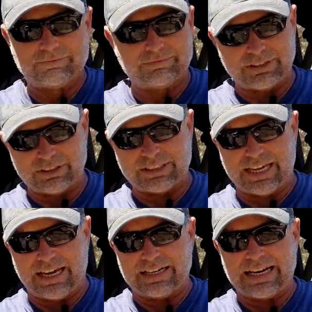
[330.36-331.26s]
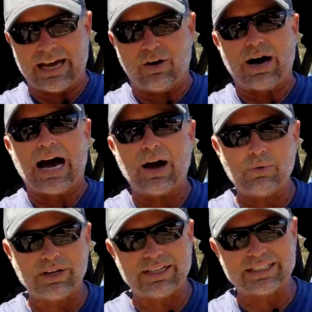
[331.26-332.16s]
there's that. Now, I
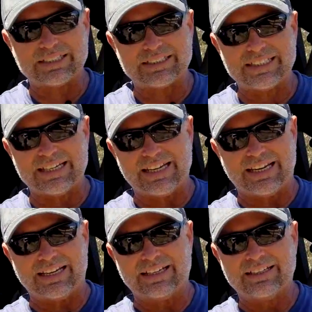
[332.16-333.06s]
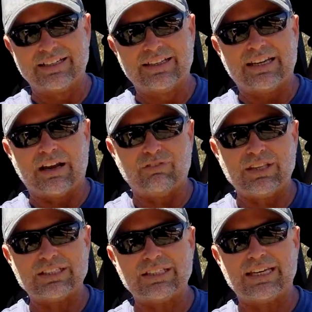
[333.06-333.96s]
wanted to see if
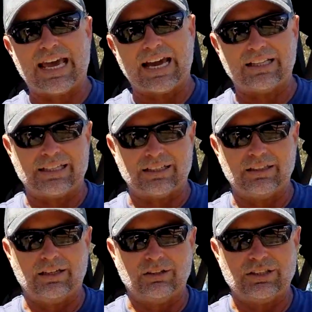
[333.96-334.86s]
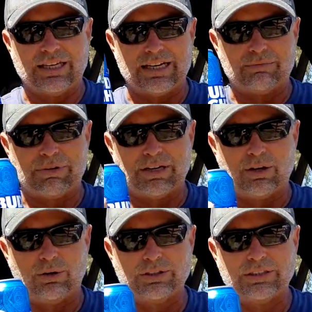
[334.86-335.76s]
this could act like a little Yeti mug
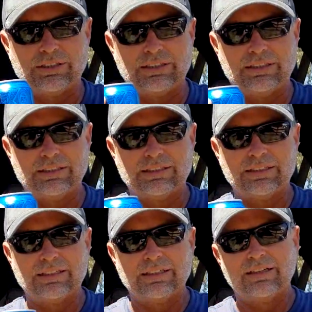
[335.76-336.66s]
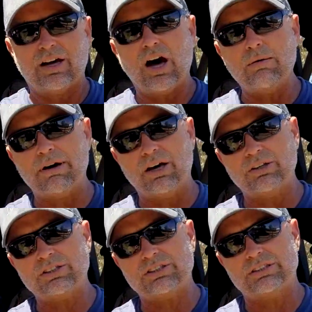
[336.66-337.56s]
holder.
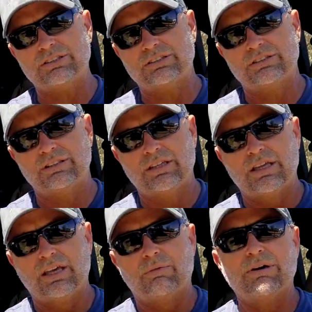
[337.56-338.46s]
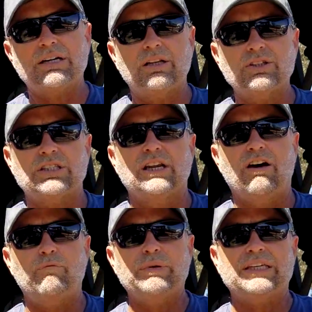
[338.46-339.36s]
Almost, but close
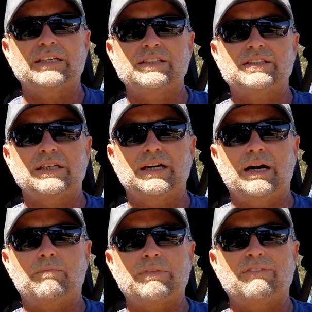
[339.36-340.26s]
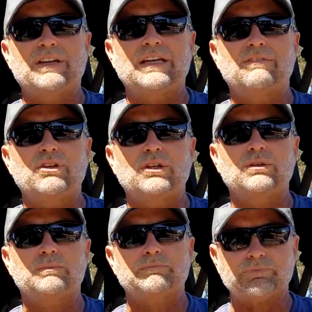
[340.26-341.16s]
enough, because if any of
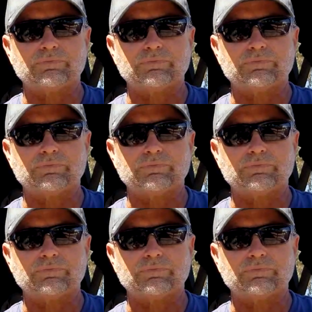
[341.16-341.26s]
you